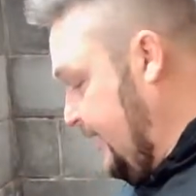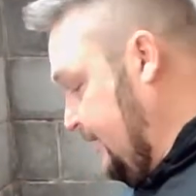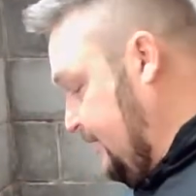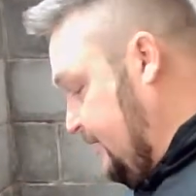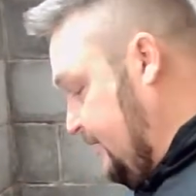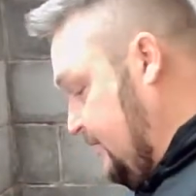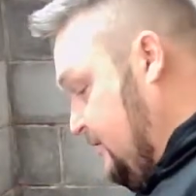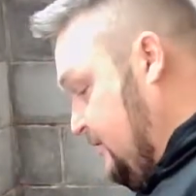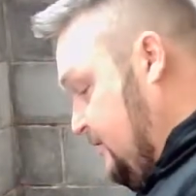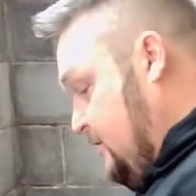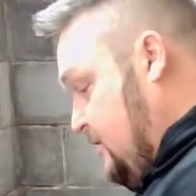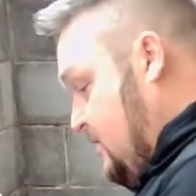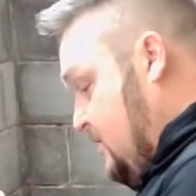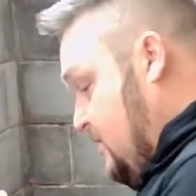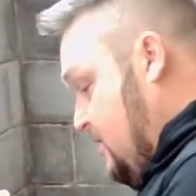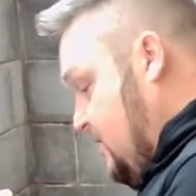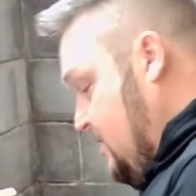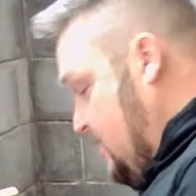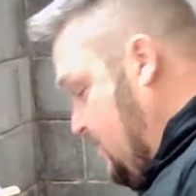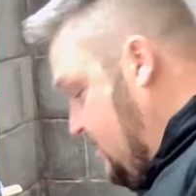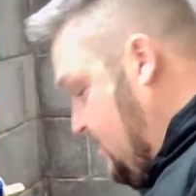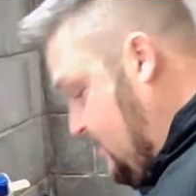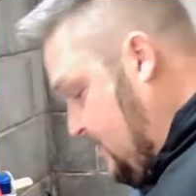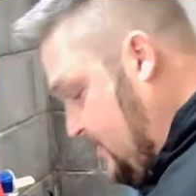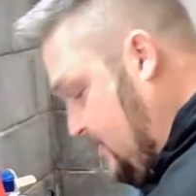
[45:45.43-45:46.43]
it,
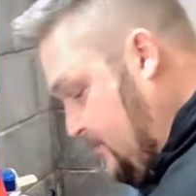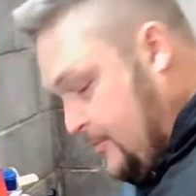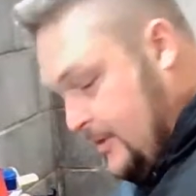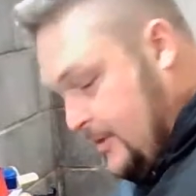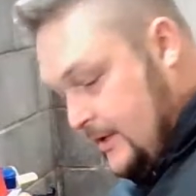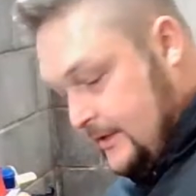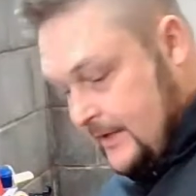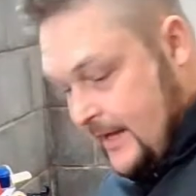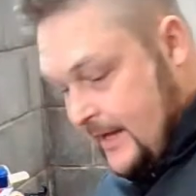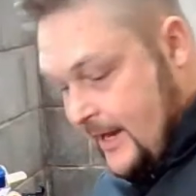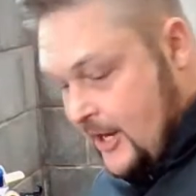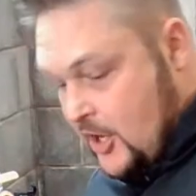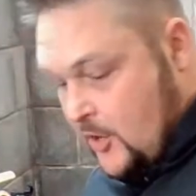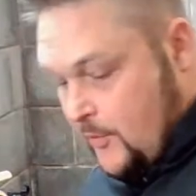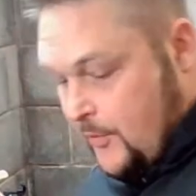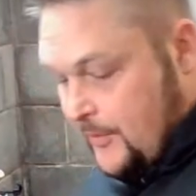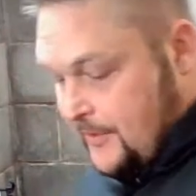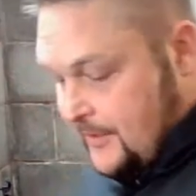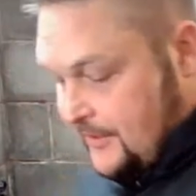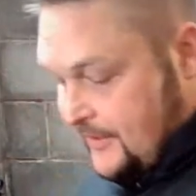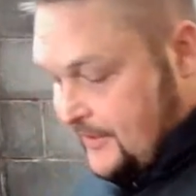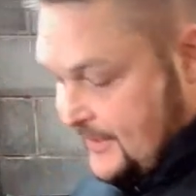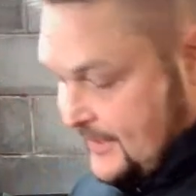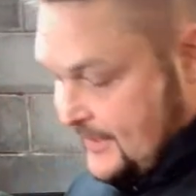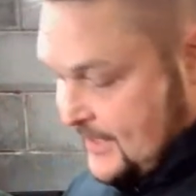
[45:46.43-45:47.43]
but I opened
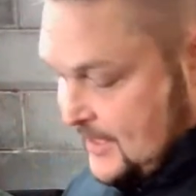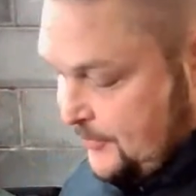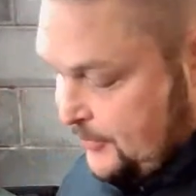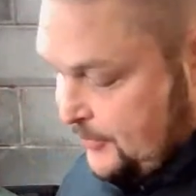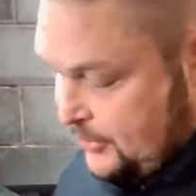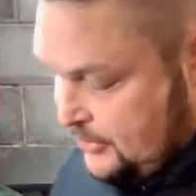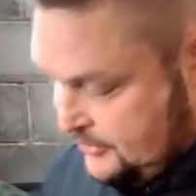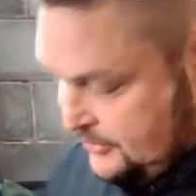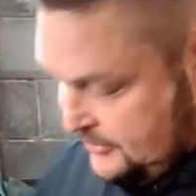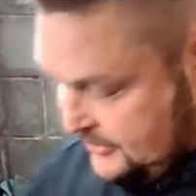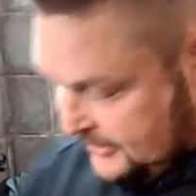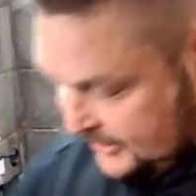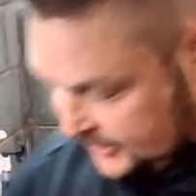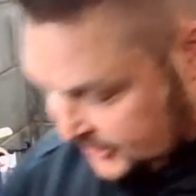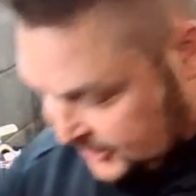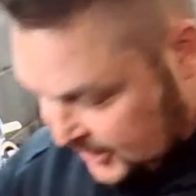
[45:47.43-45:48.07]
the thing up and